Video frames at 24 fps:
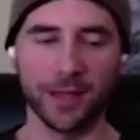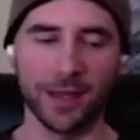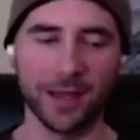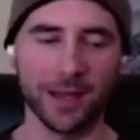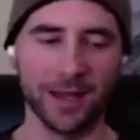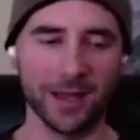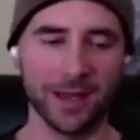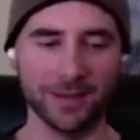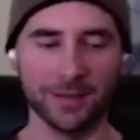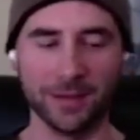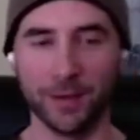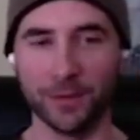Like
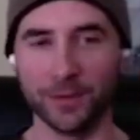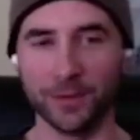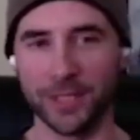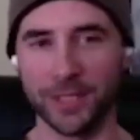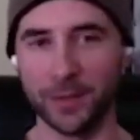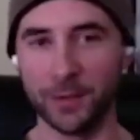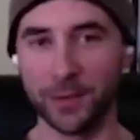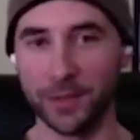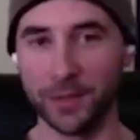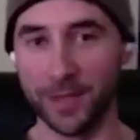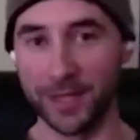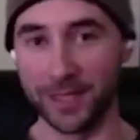I, I was
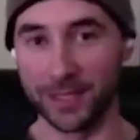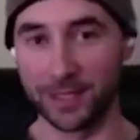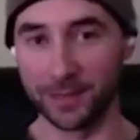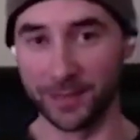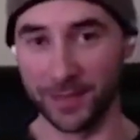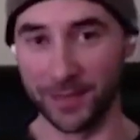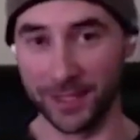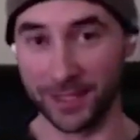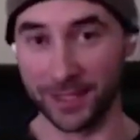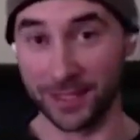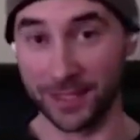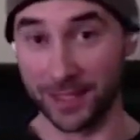able to make some
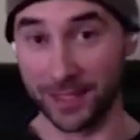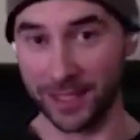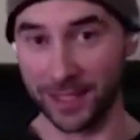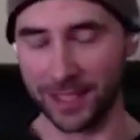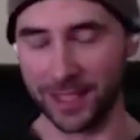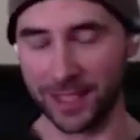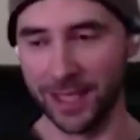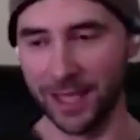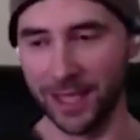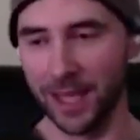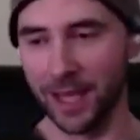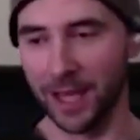things
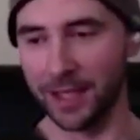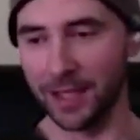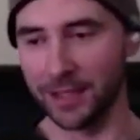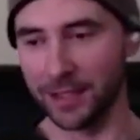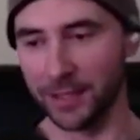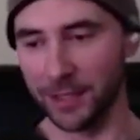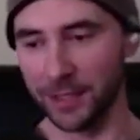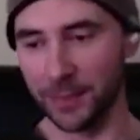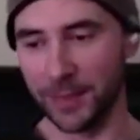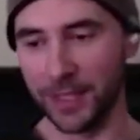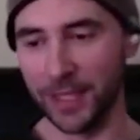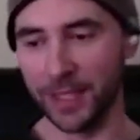click a
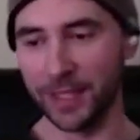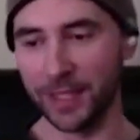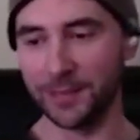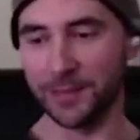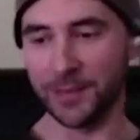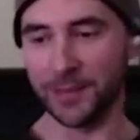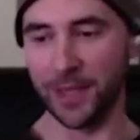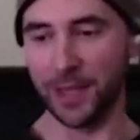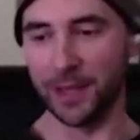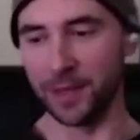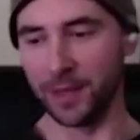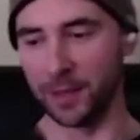little bit
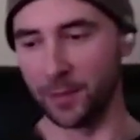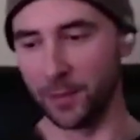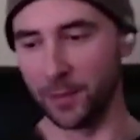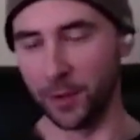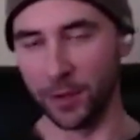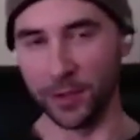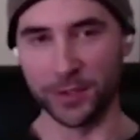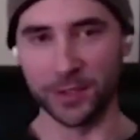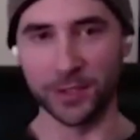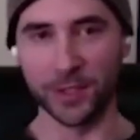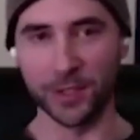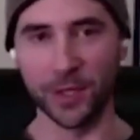and then
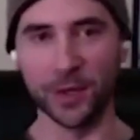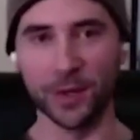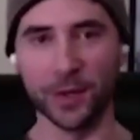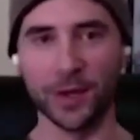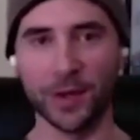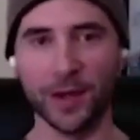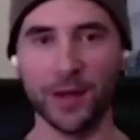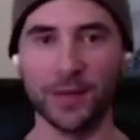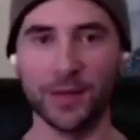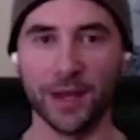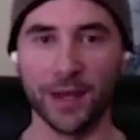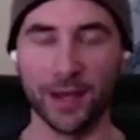more so.
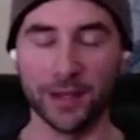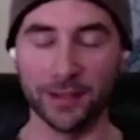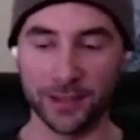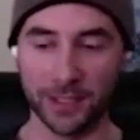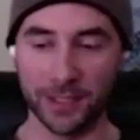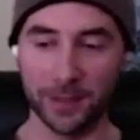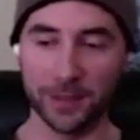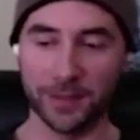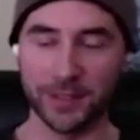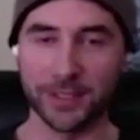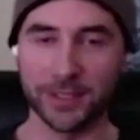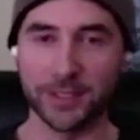And then I was
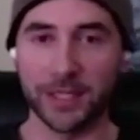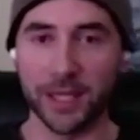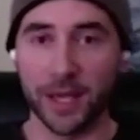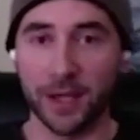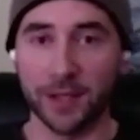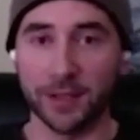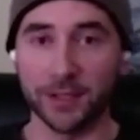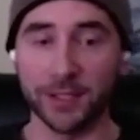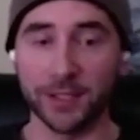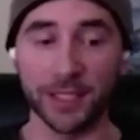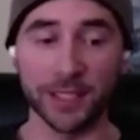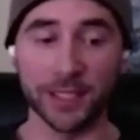able to
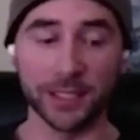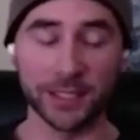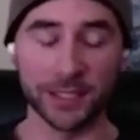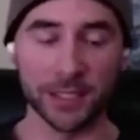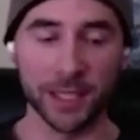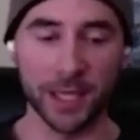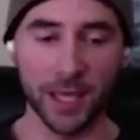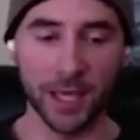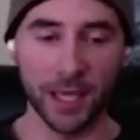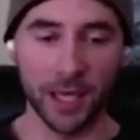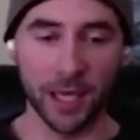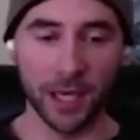scale
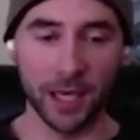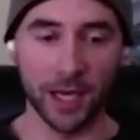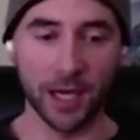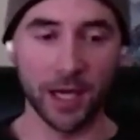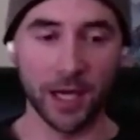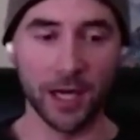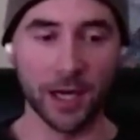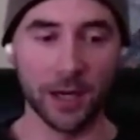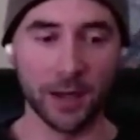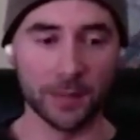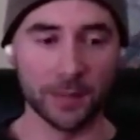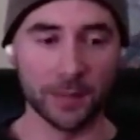things.
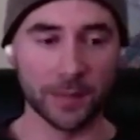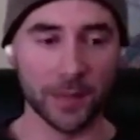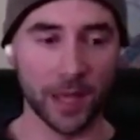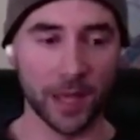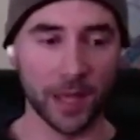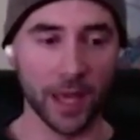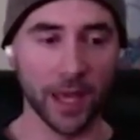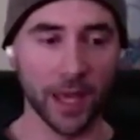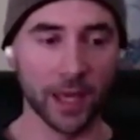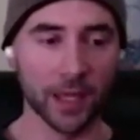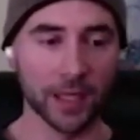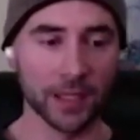Um,
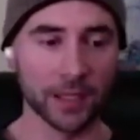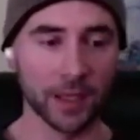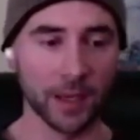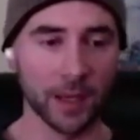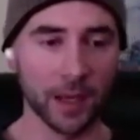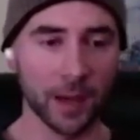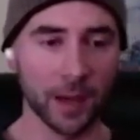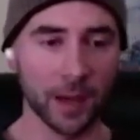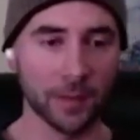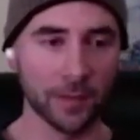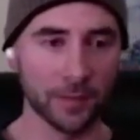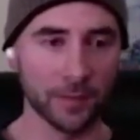and
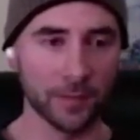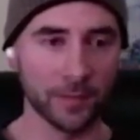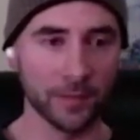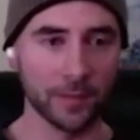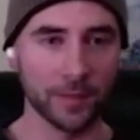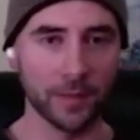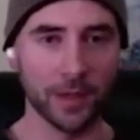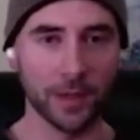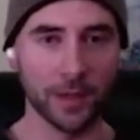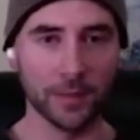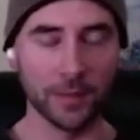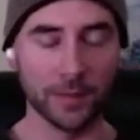I'm,
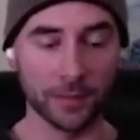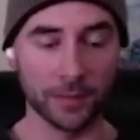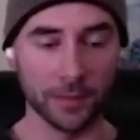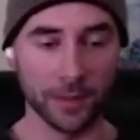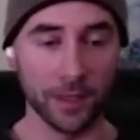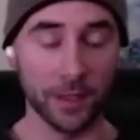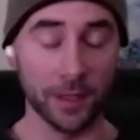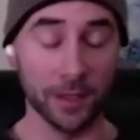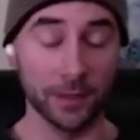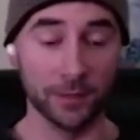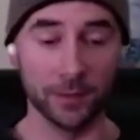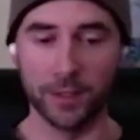I'm
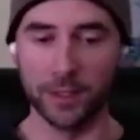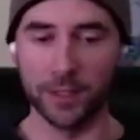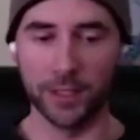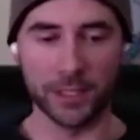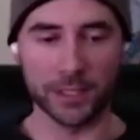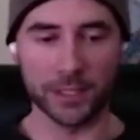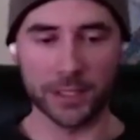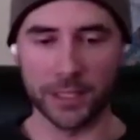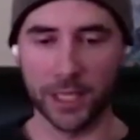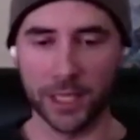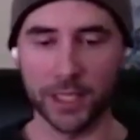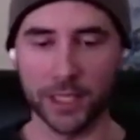really
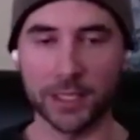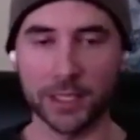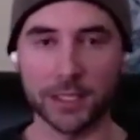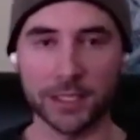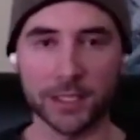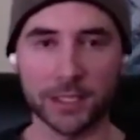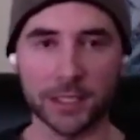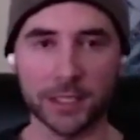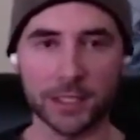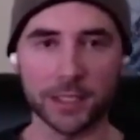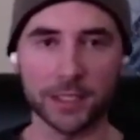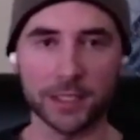excited
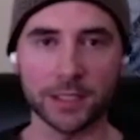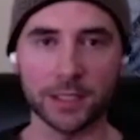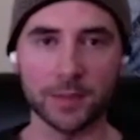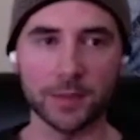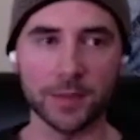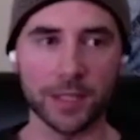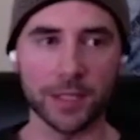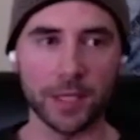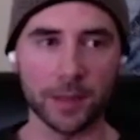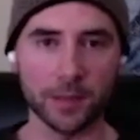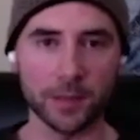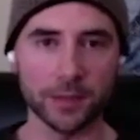to, to
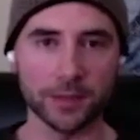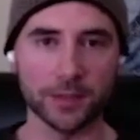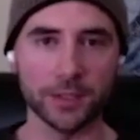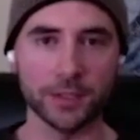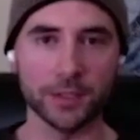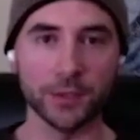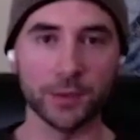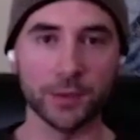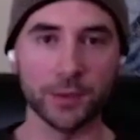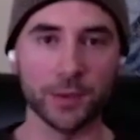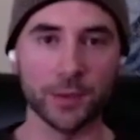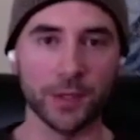be able
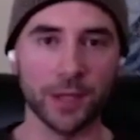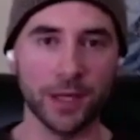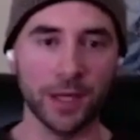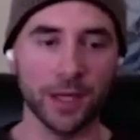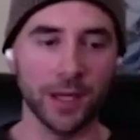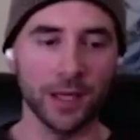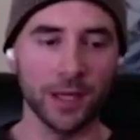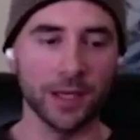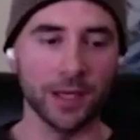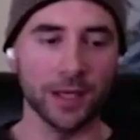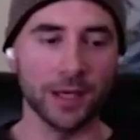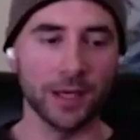to,
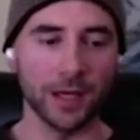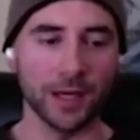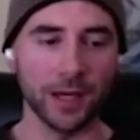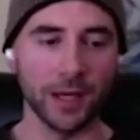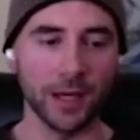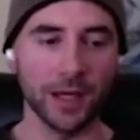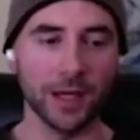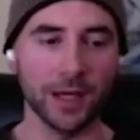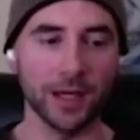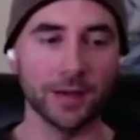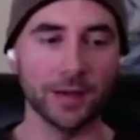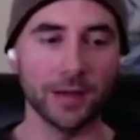
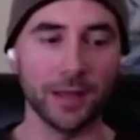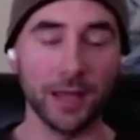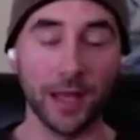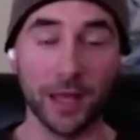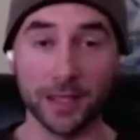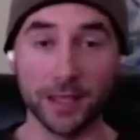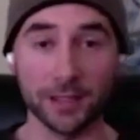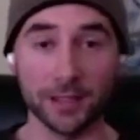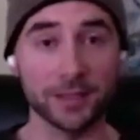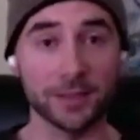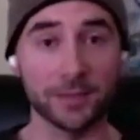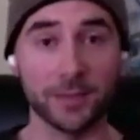uh,
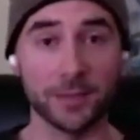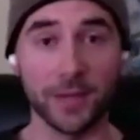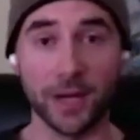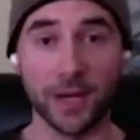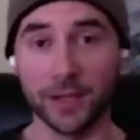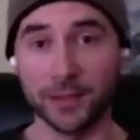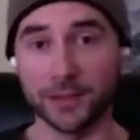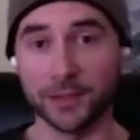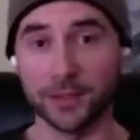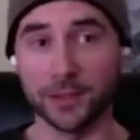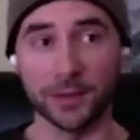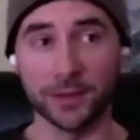hit some
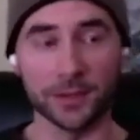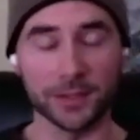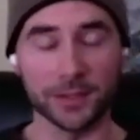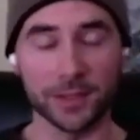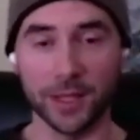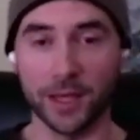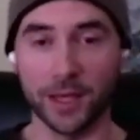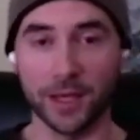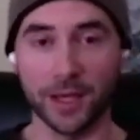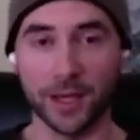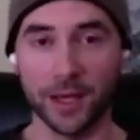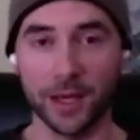milestones
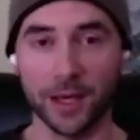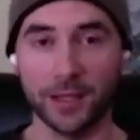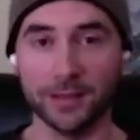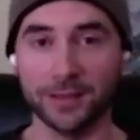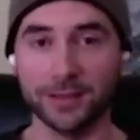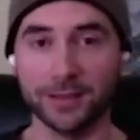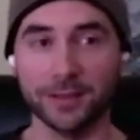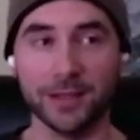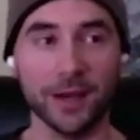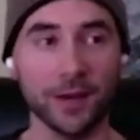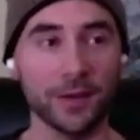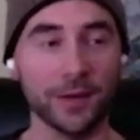that I,
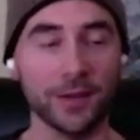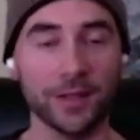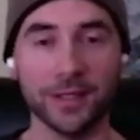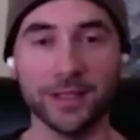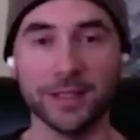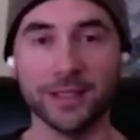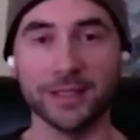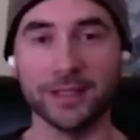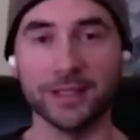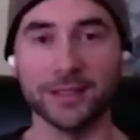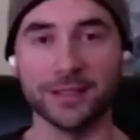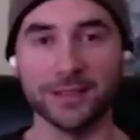I really
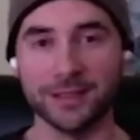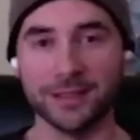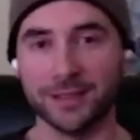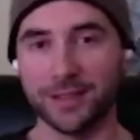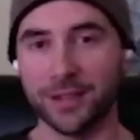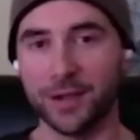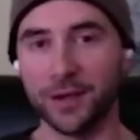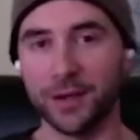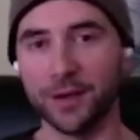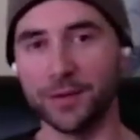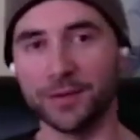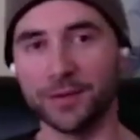didn't
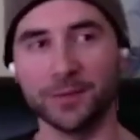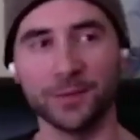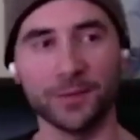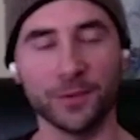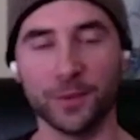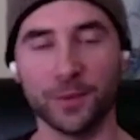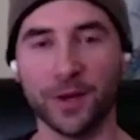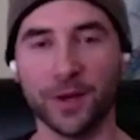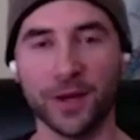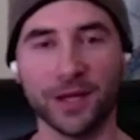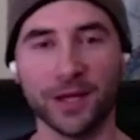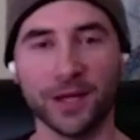know
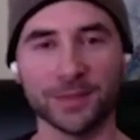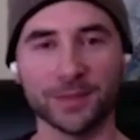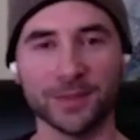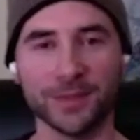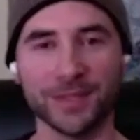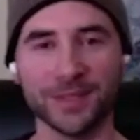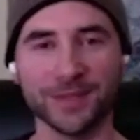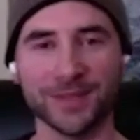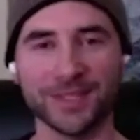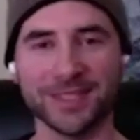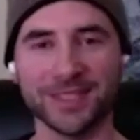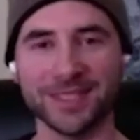were
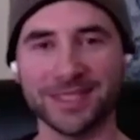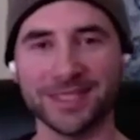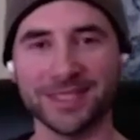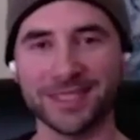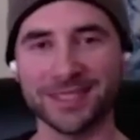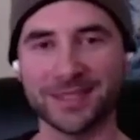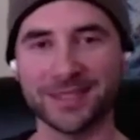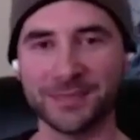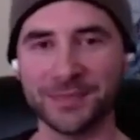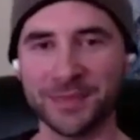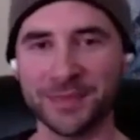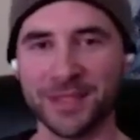possible with
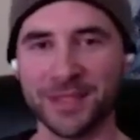this.